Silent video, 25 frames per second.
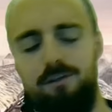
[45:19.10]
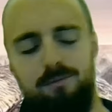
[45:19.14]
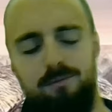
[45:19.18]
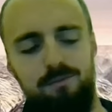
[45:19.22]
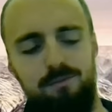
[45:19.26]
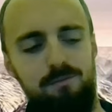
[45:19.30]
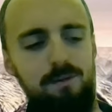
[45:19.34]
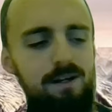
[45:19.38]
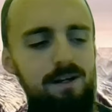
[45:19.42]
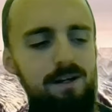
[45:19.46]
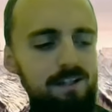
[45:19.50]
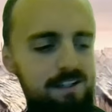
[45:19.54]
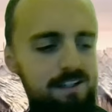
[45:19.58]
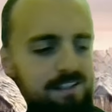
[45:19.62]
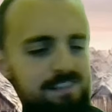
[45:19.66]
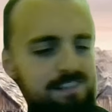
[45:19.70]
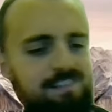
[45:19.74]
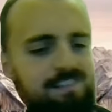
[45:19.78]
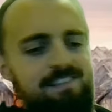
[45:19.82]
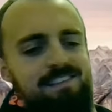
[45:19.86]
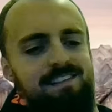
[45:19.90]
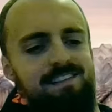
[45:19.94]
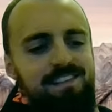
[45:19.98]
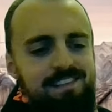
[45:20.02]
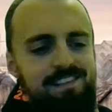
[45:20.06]
comes back.
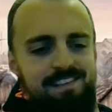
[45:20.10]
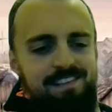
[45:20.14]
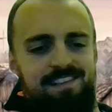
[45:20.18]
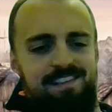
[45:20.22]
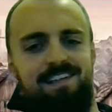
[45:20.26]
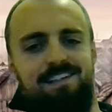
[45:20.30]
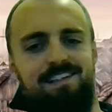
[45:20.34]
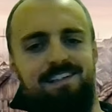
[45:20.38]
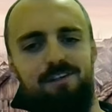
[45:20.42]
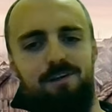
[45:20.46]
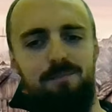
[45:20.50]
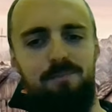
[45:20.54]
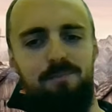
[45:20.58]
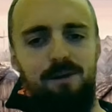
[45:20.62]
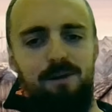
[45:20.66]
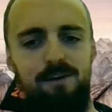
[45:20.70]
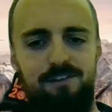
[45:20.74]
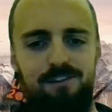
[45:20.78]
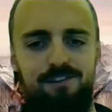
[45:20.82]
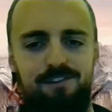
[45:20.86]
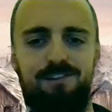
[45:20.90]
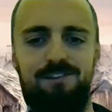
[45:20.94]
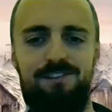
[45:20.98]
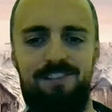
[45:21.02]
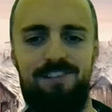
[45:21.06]
Ah, so
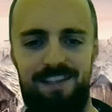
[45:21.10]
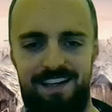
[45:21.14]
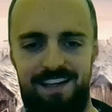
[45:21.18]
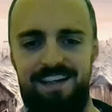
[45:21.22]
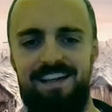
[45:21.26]
okay